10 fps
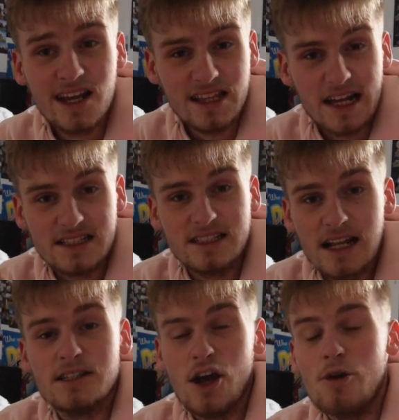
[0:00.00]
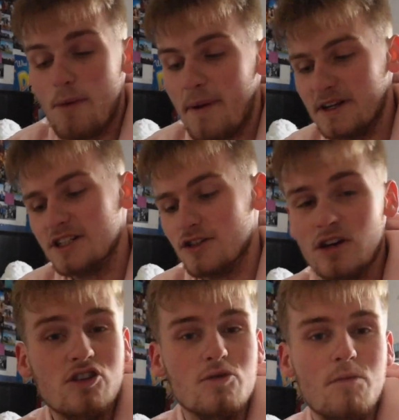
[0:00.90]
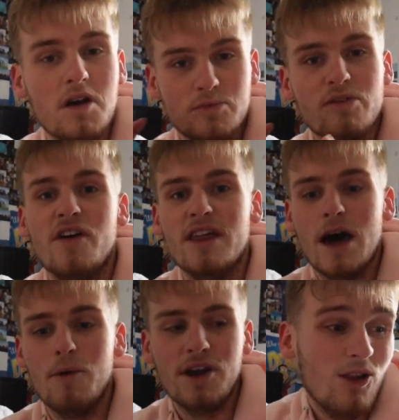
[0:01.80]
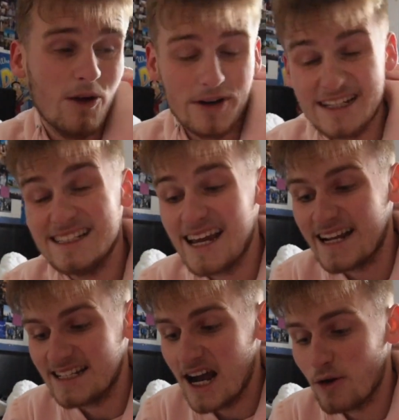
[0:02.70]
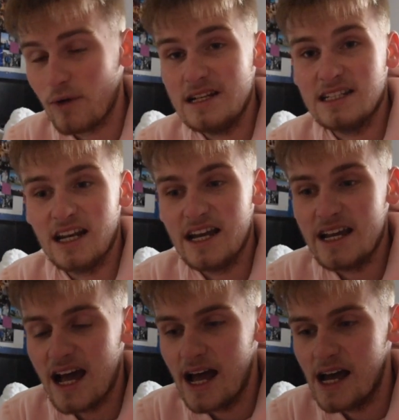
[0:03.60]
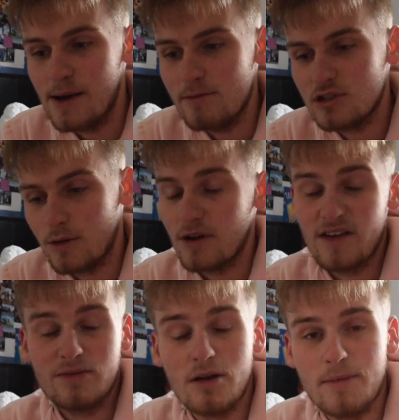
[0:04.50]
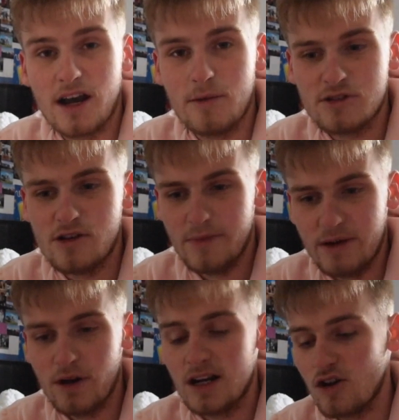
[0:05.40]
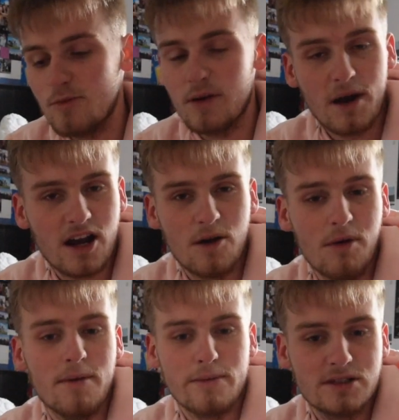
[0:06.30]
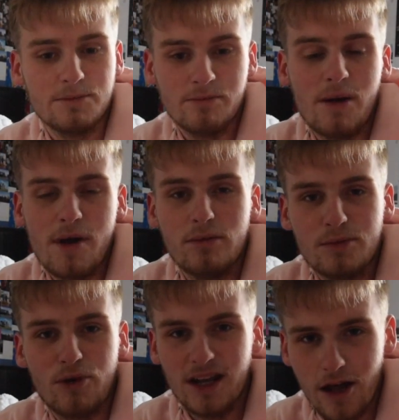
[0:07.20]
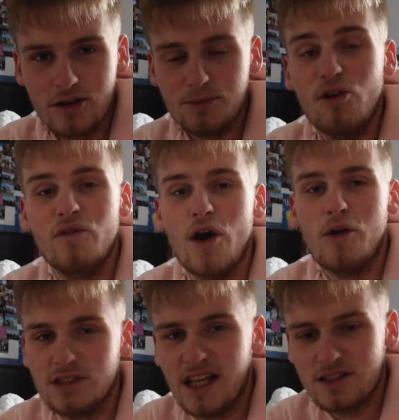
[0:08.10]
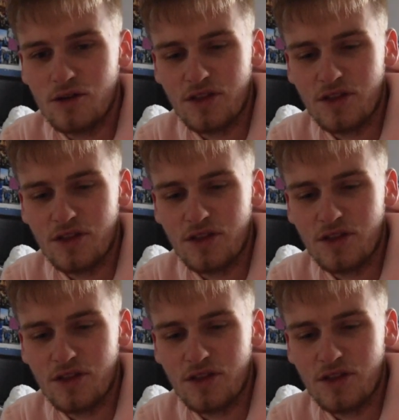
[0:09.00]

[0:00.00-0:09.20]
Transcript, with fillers: that's at home in Manchester. I do much prefer that one. Although I did take it down recently, so I'm gonna have to put it back up soon. But when I do put it back up, I'll be able to print loads more photos and that sort of